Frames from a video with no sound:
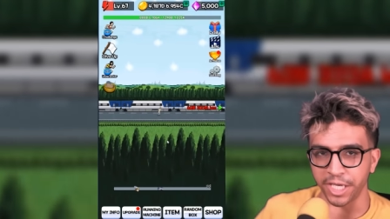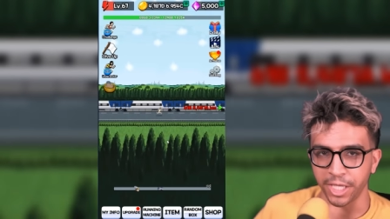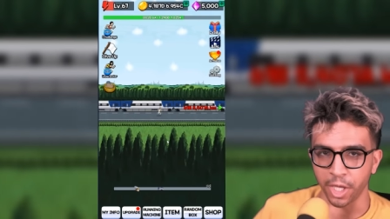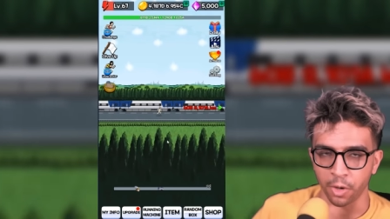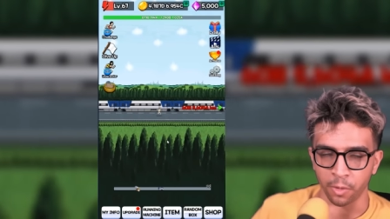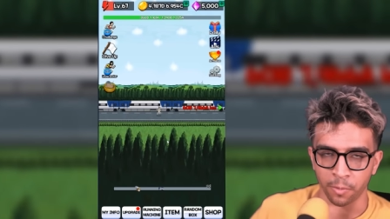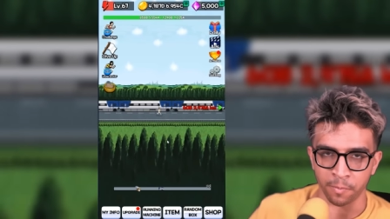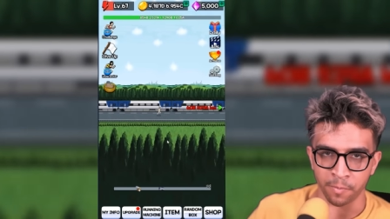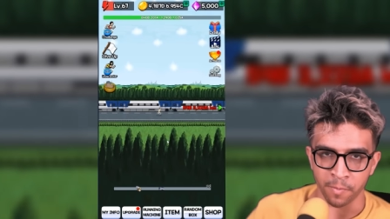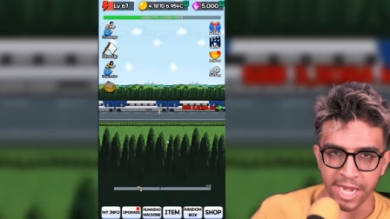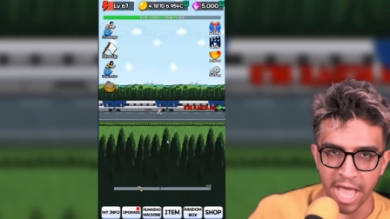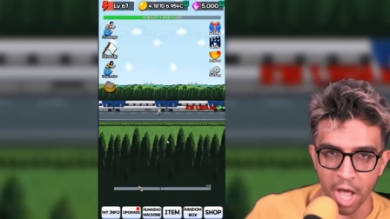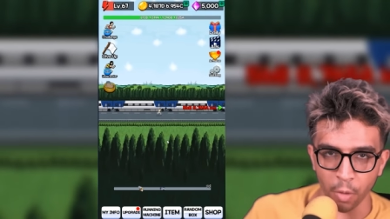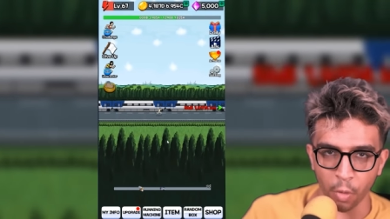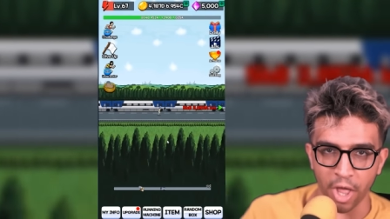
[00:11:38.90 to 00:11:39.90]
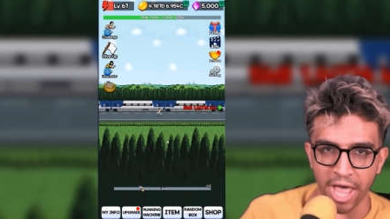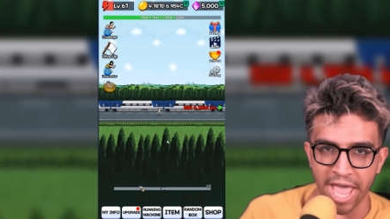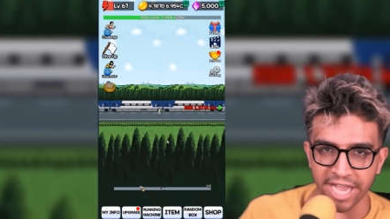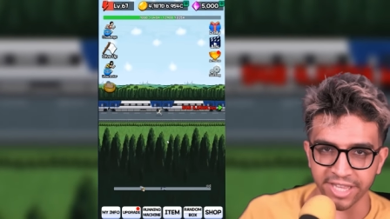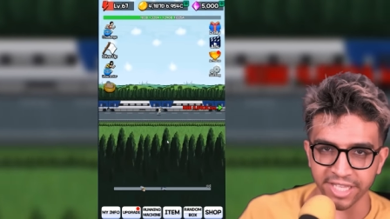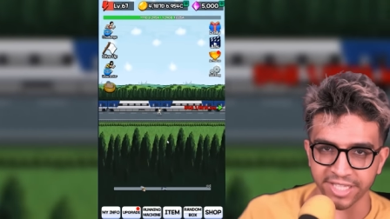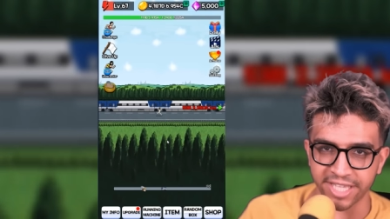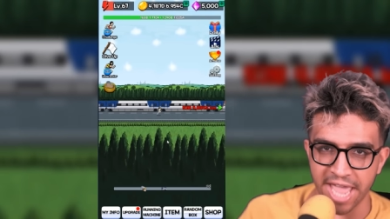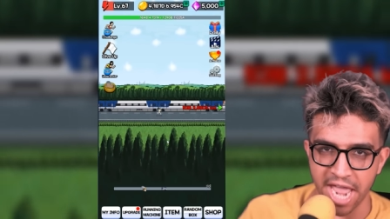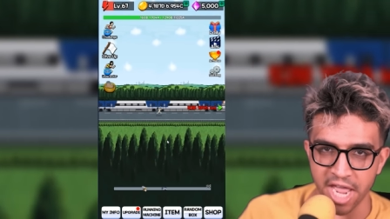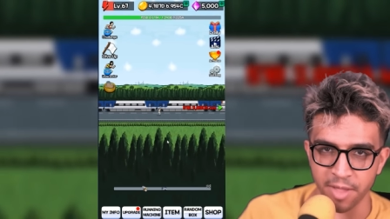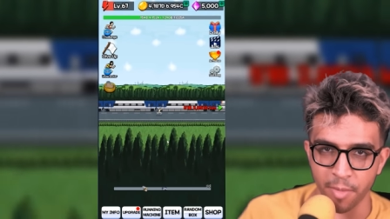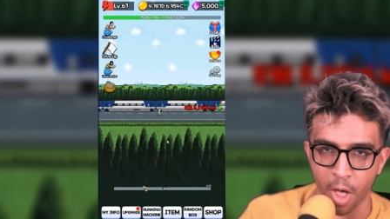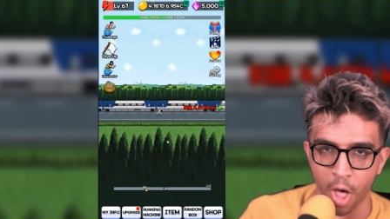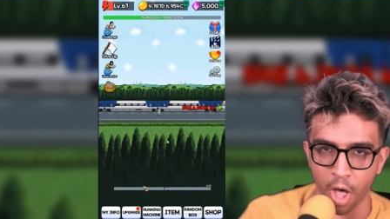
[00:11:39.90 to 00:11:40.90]
video, and I will hack this
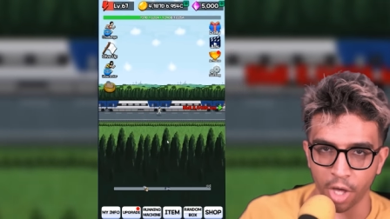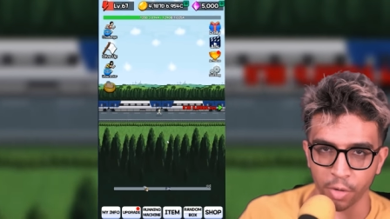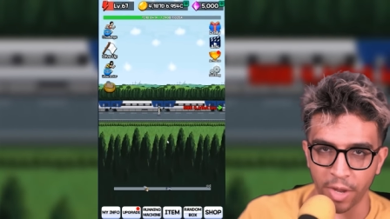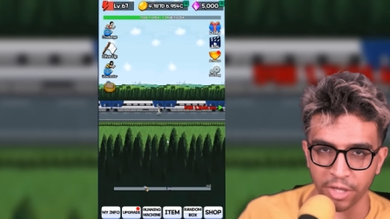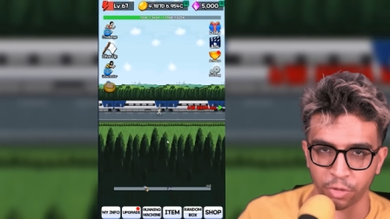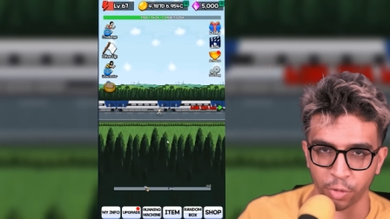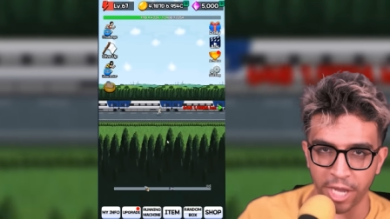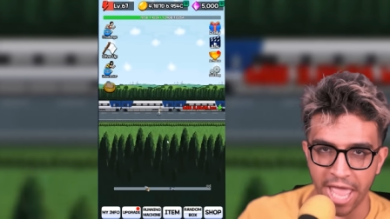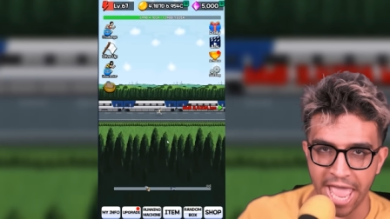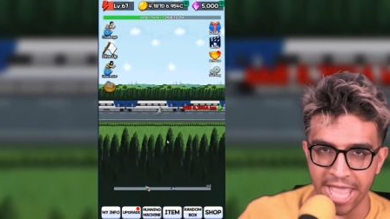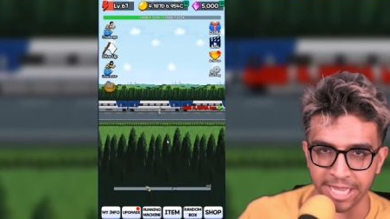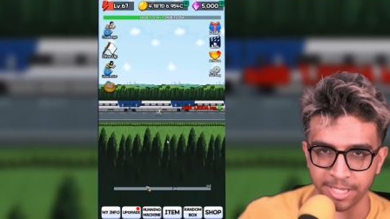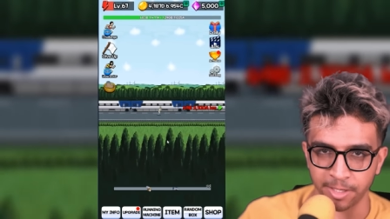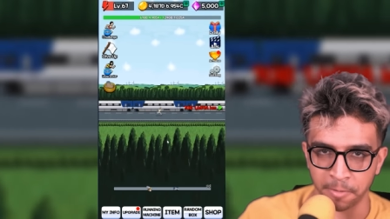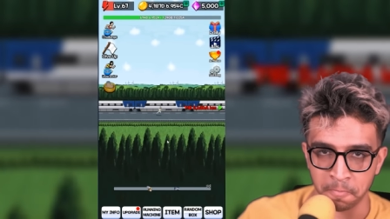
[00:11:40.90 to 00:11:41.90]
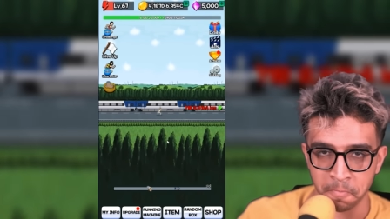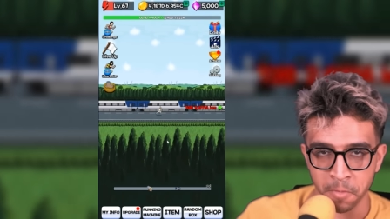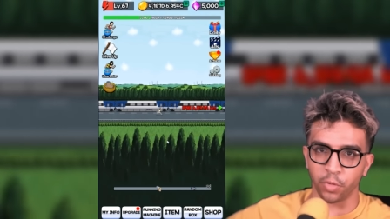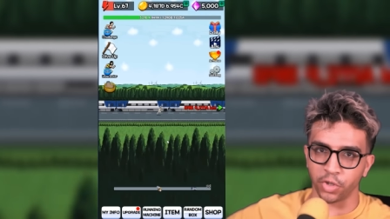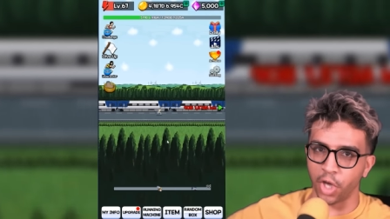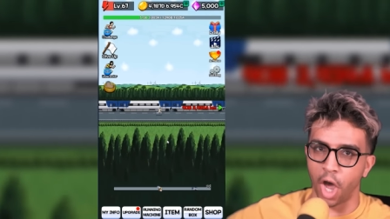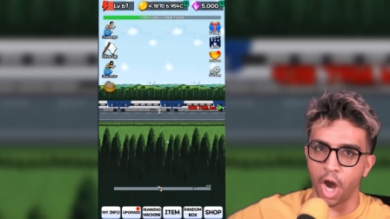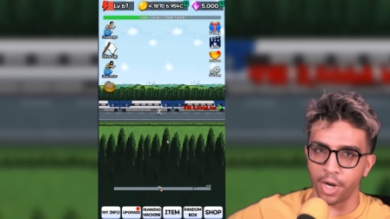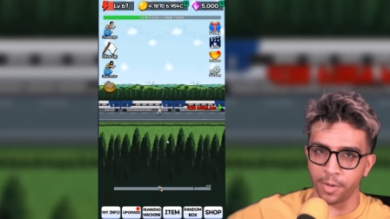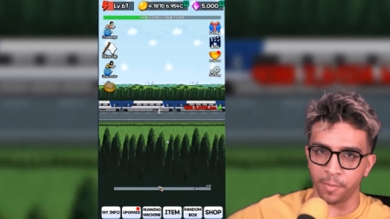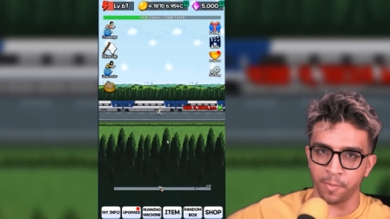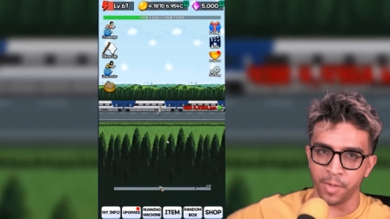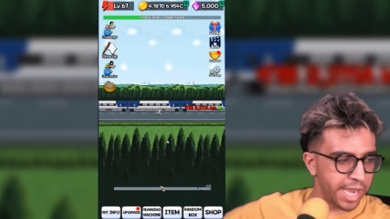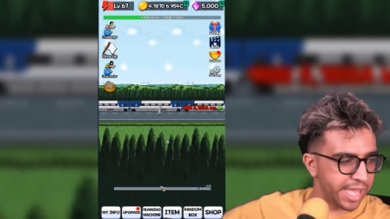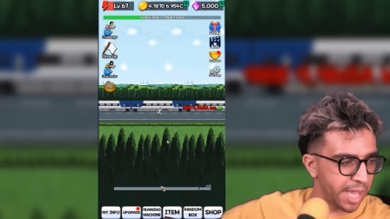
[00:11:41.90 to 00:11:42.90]
game all the way to the end. This was hard.
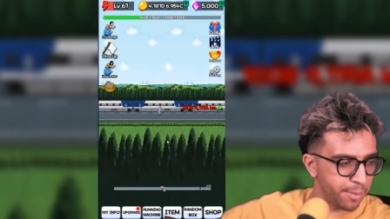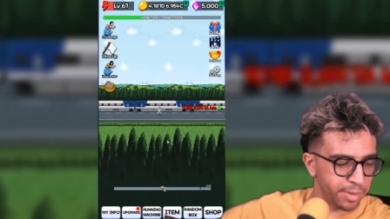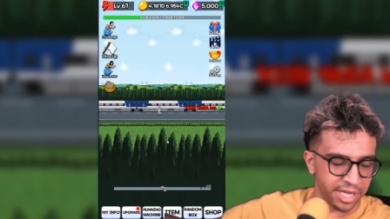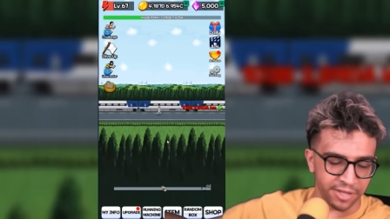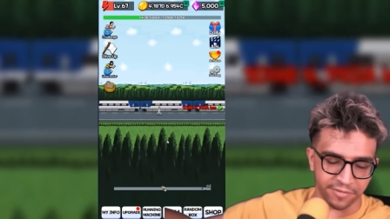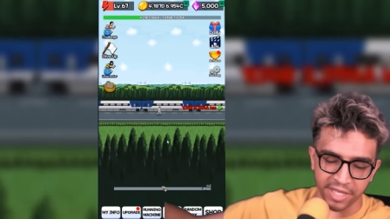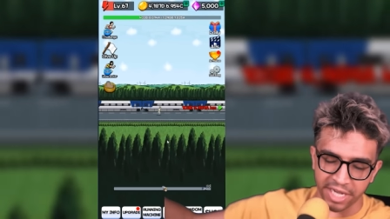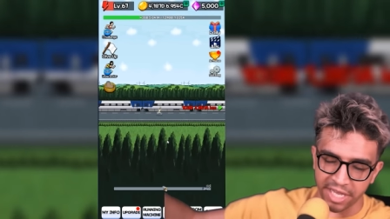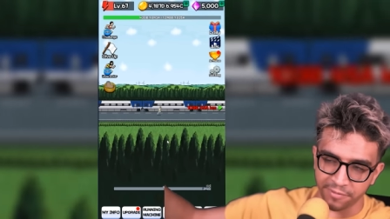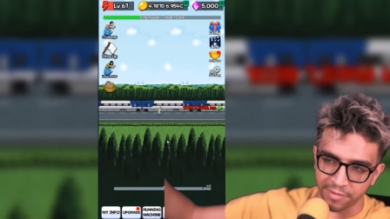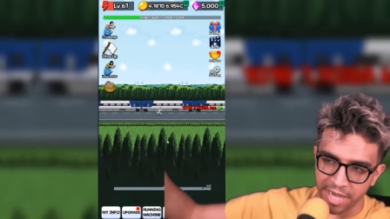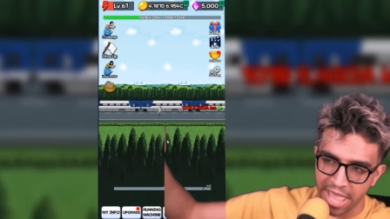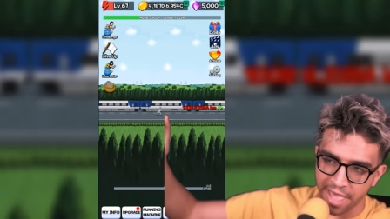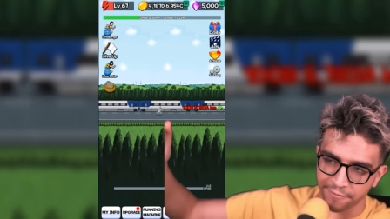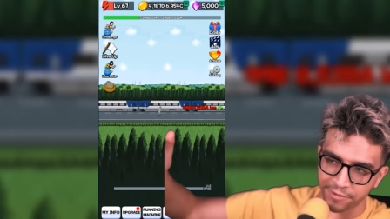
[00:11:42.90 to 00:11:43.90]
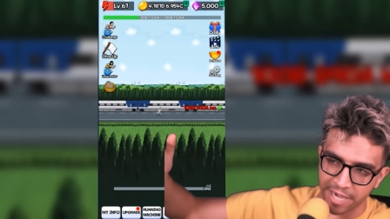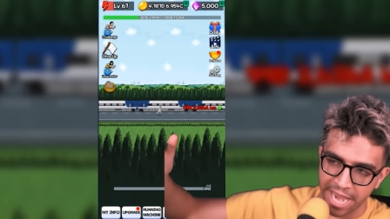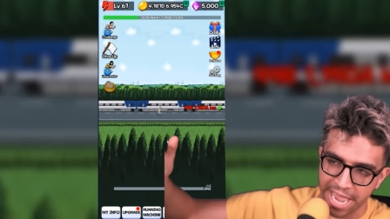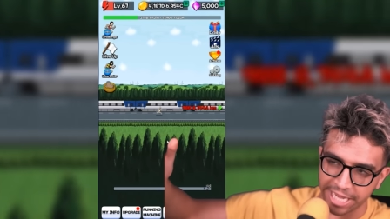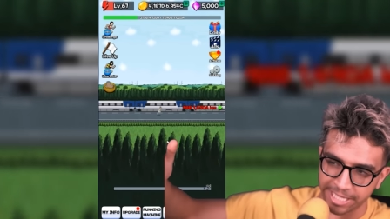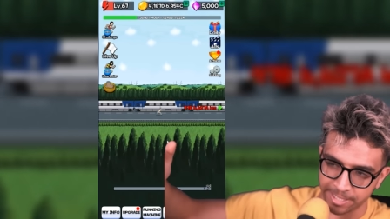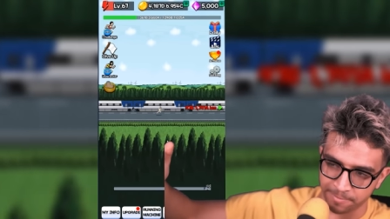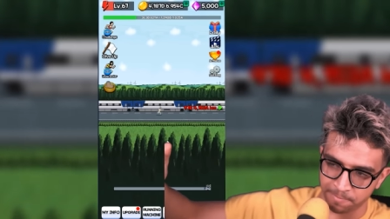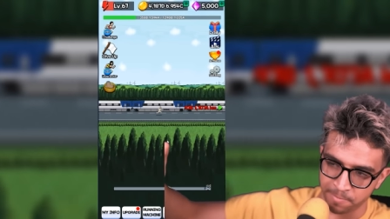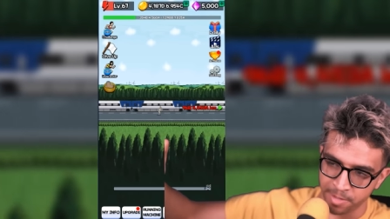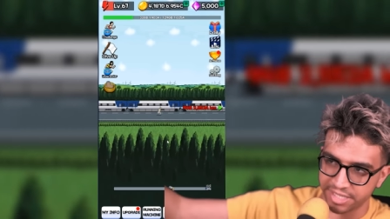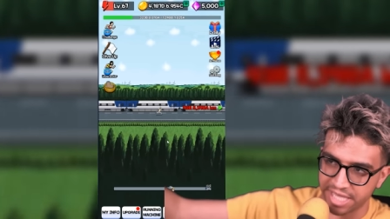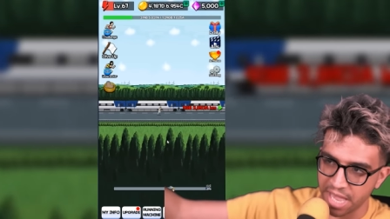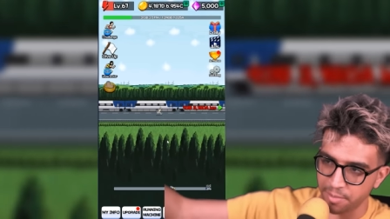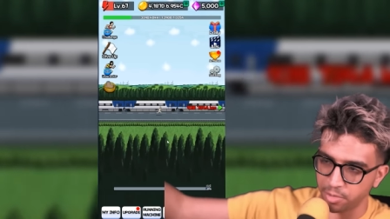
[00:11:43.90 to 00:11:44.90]
I can't believe that even after hacking,
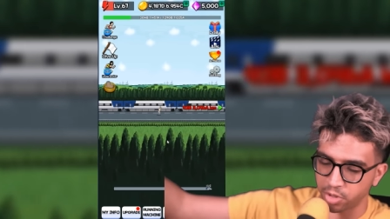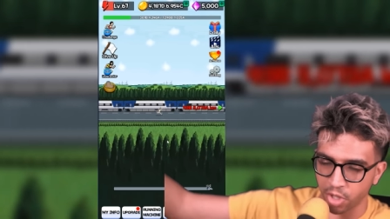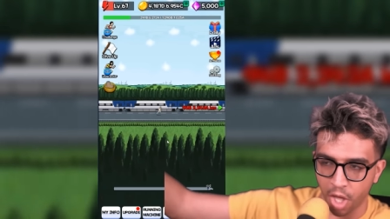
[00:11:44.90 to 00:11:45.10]
this game